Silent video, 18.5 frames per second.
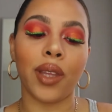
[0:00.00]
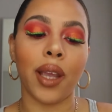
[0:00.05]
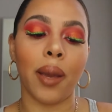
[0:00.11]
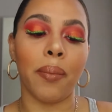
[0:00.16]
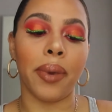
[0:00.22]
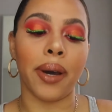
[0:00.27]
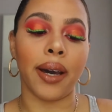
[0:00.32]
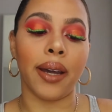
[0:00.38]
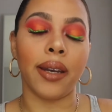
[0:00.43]

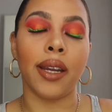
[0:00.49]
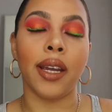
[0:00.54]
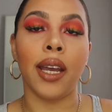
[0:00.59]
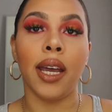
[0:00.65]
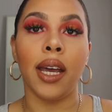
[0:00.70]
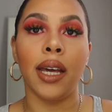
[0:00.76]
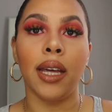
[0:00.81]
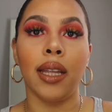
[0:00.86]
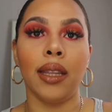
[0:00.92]
But
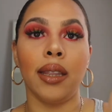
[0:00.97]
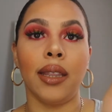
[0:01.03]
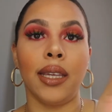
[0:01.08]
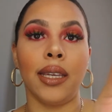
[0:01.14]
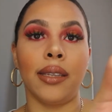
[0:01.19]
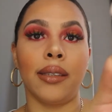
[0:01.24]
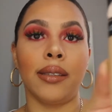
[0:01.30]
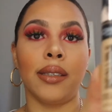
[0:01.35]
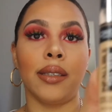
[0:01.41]

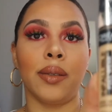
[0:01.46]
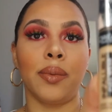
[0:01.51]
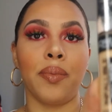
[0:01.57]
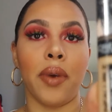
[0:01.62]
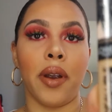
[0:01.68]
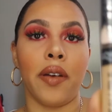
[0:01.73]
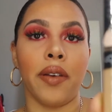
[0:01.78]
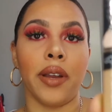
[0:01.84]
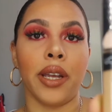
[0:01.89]
this is
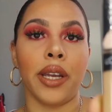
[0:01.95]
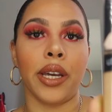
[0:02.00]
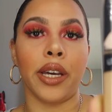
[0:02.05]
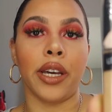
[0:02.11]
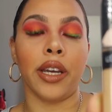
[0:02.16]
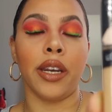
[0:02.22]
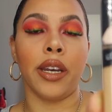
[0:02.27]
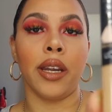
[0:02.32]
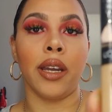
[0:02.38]
very
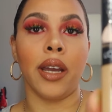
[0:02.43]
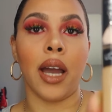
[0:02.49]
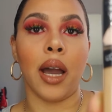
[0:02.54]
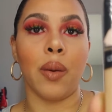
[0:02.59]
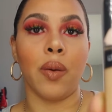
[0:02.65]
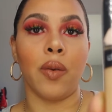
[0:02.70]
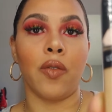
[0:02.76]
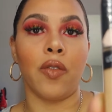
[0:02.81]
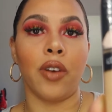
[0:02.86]
good.
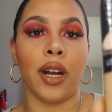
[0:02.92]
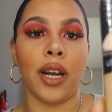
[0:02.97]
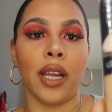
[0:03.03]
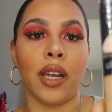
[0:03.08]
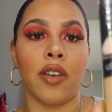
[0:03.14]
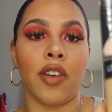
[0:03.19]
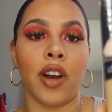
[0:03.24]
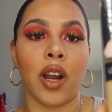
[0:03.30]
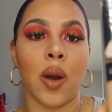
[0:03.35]
I would
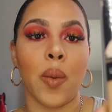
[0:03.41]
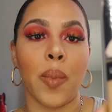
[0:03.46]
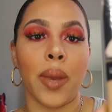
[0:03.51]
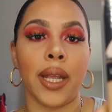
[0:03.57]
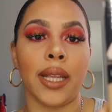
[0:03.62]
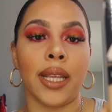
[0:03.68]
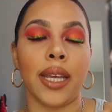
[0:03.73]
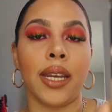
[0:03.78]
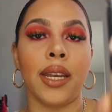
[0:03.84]
really
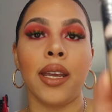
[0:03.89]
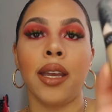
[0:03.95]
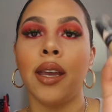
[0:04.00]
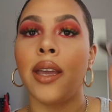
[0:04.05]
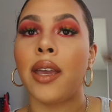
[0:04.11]
recommend it.